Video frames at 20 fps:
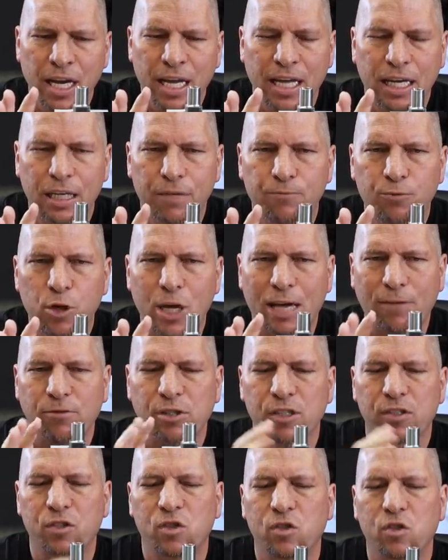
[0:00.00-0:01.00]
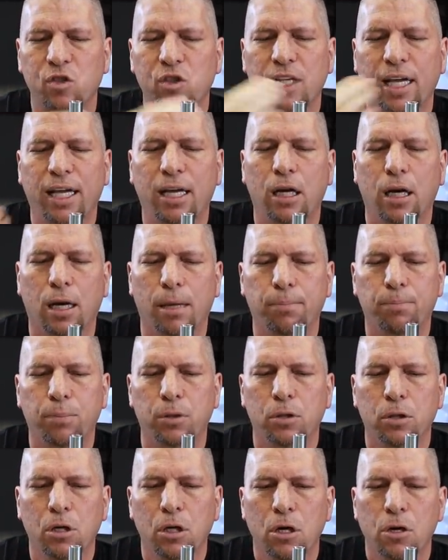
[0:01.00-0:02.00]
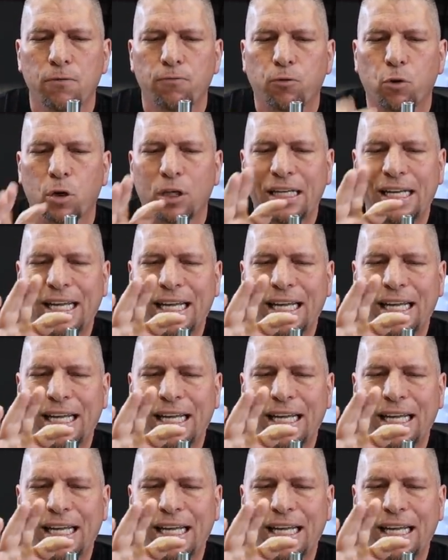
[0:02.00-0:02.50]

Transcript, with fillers: And if you have to set up for an